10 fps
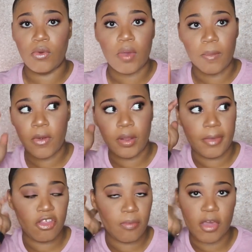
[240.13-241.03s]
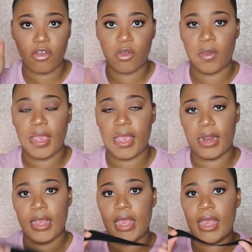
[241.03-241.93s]
you can pretty much measure your
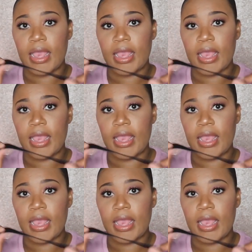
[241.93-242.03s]
head